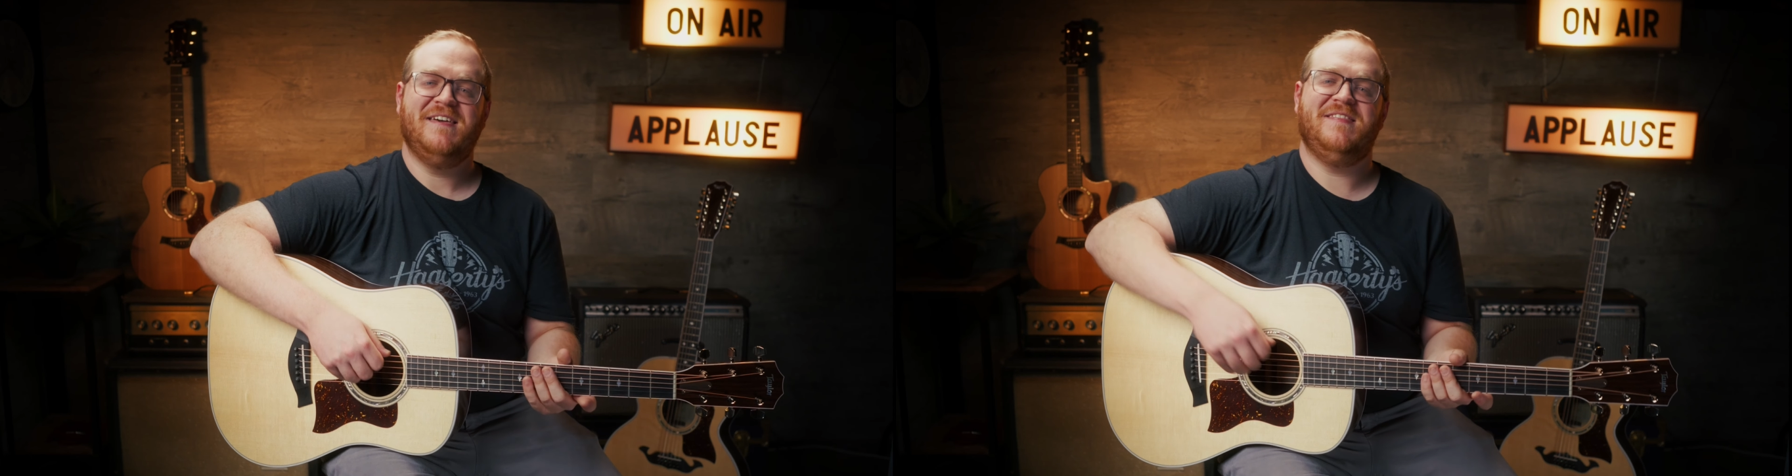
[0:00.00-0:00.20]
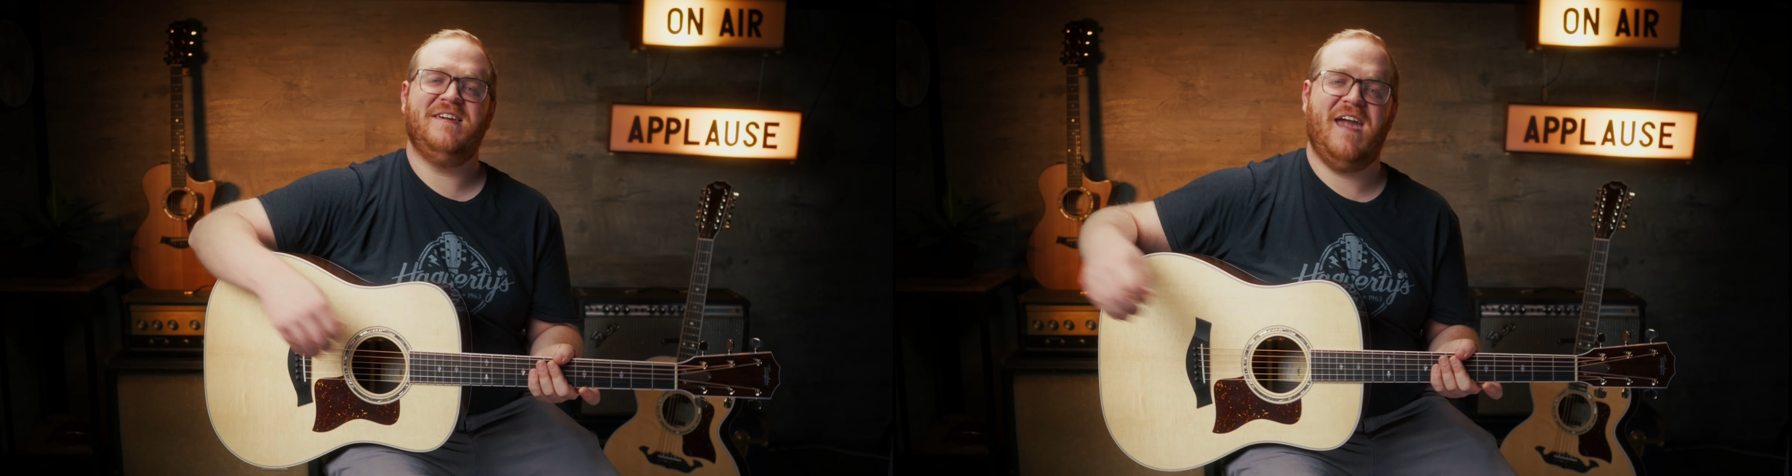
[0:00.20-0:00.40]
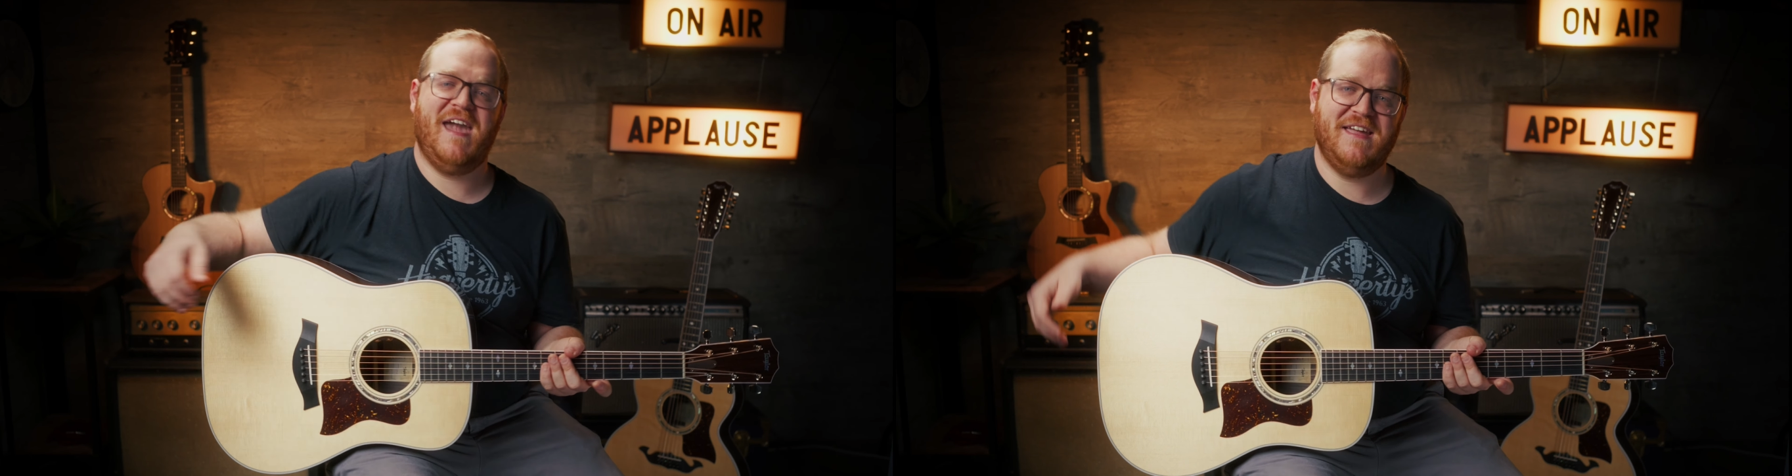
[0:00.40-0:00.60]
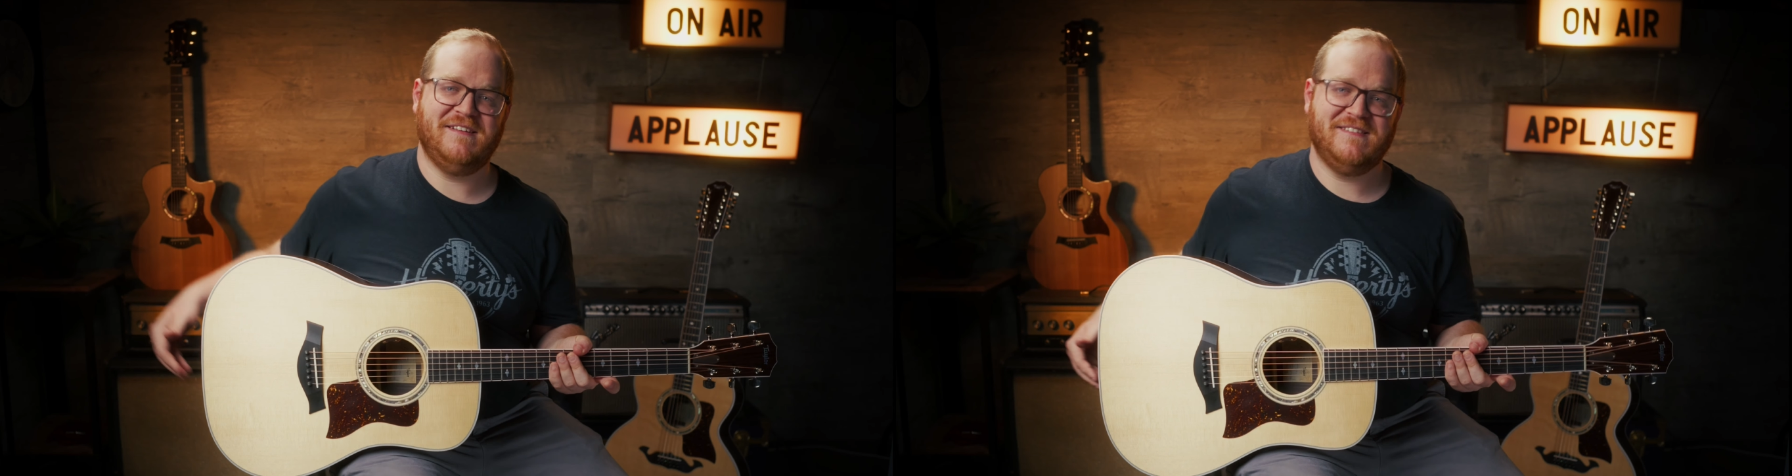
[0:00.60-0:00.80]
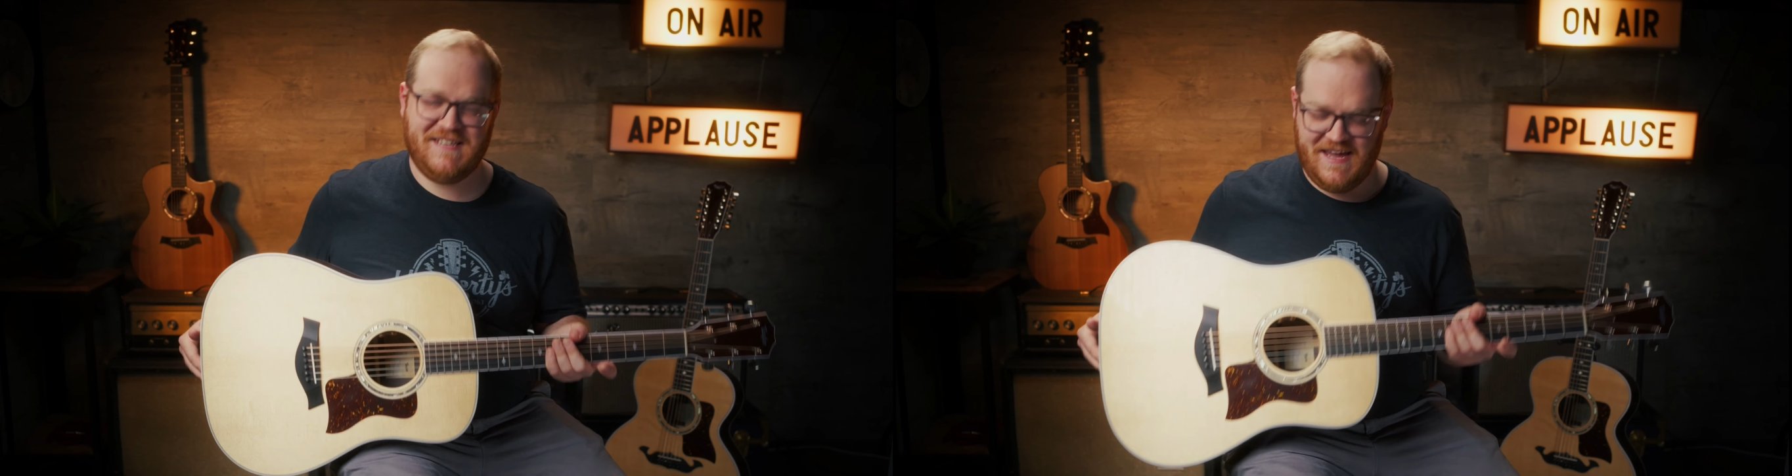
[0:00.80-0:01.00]
the
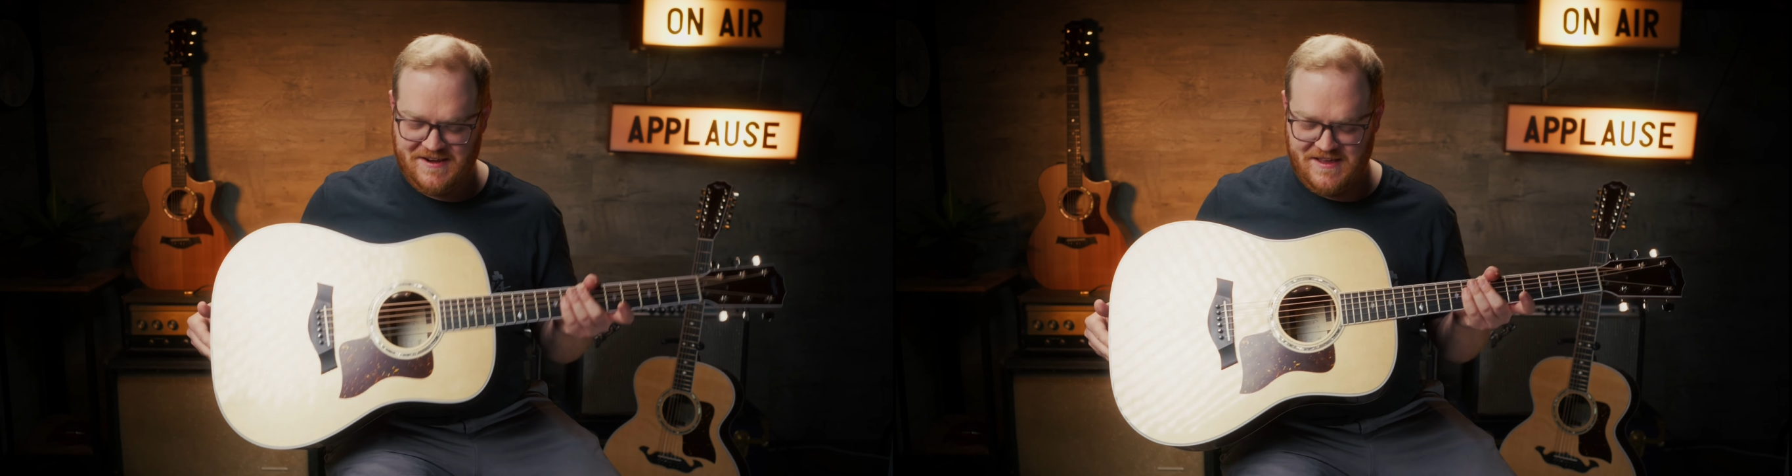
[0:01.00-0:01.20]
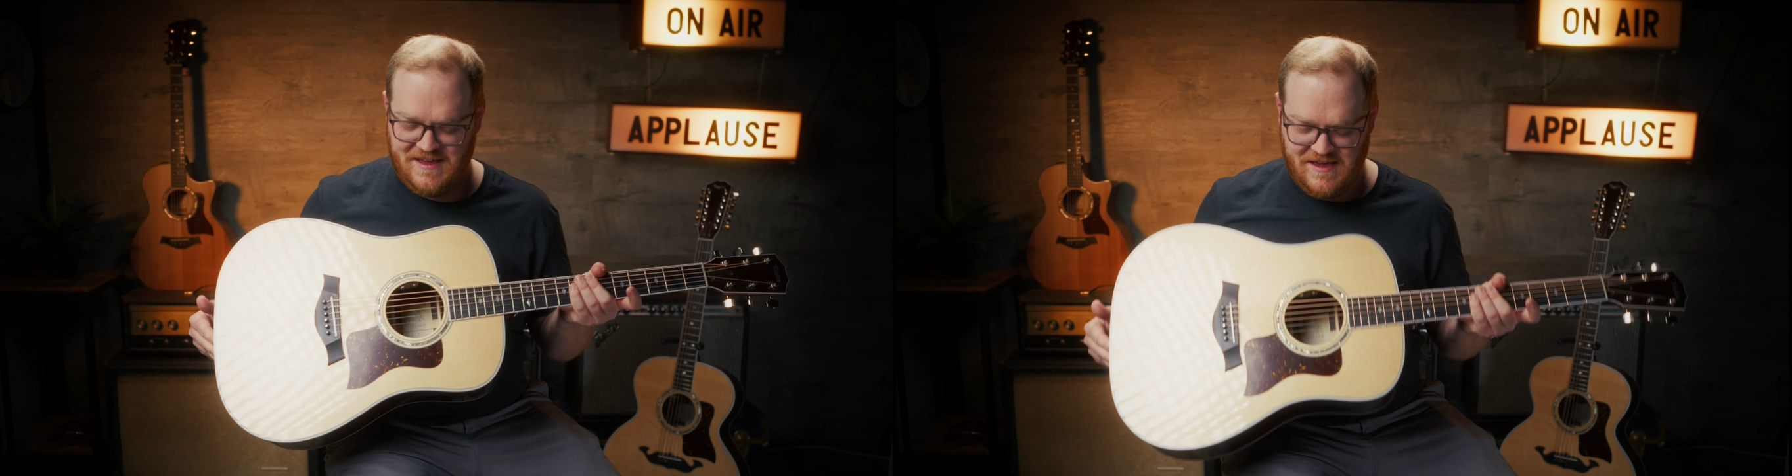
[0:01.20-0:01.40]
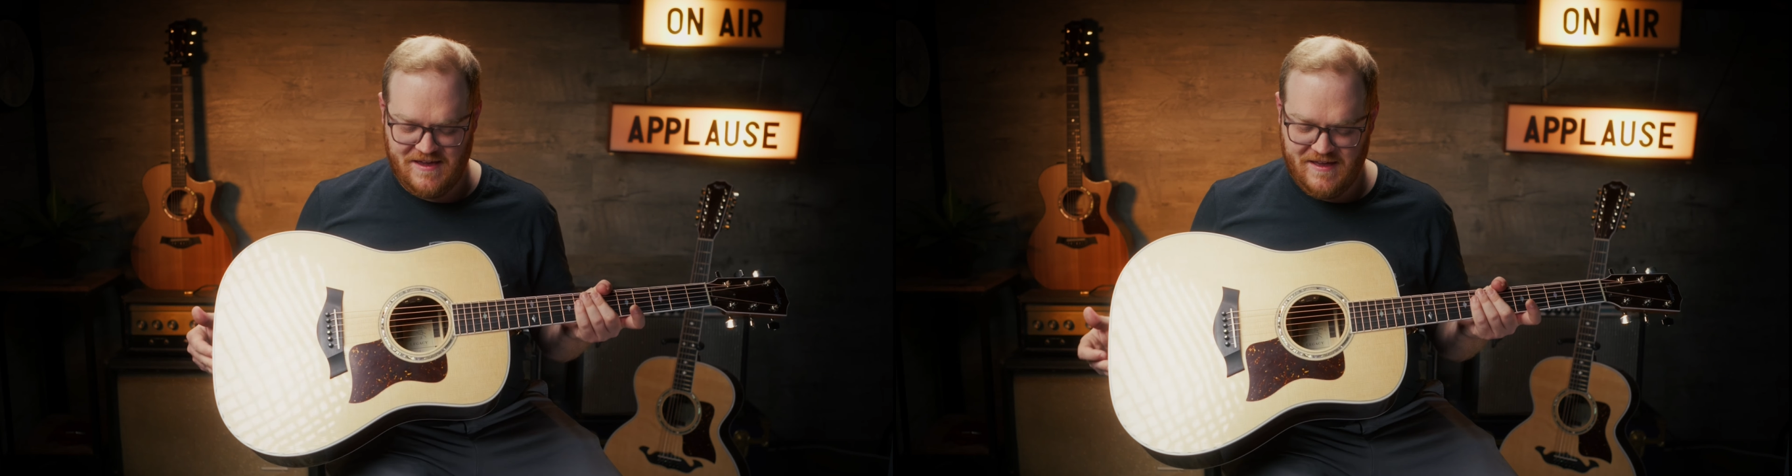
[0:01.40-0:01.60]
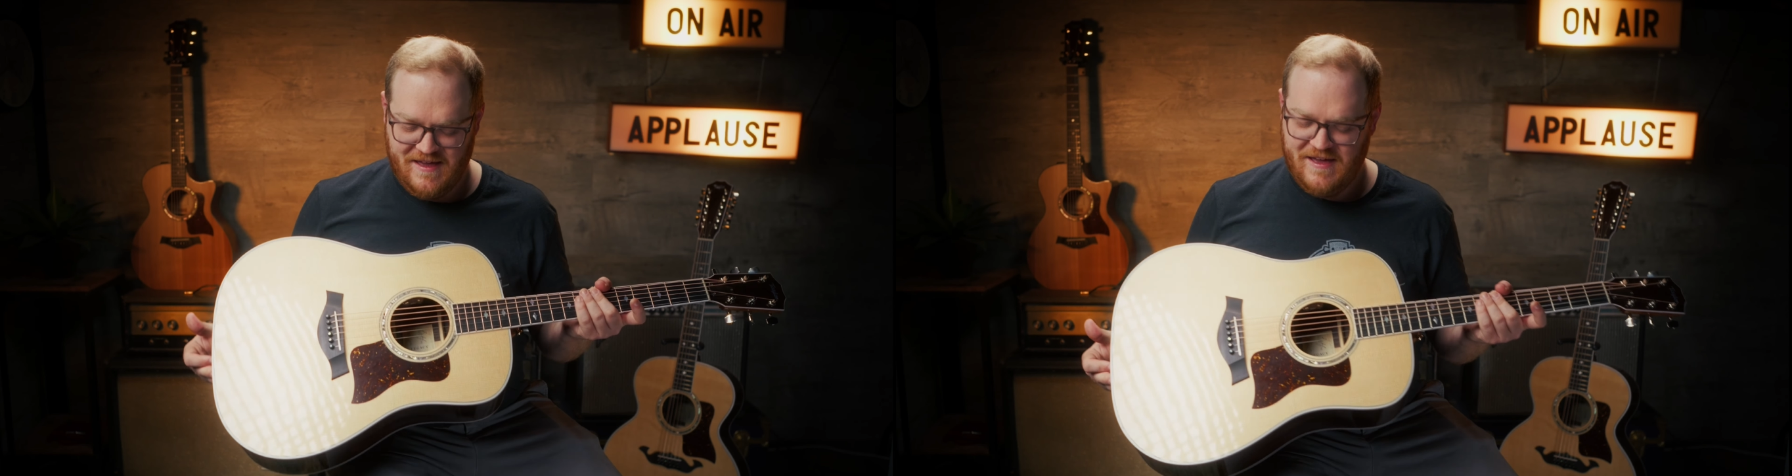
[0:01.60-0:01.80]
810E,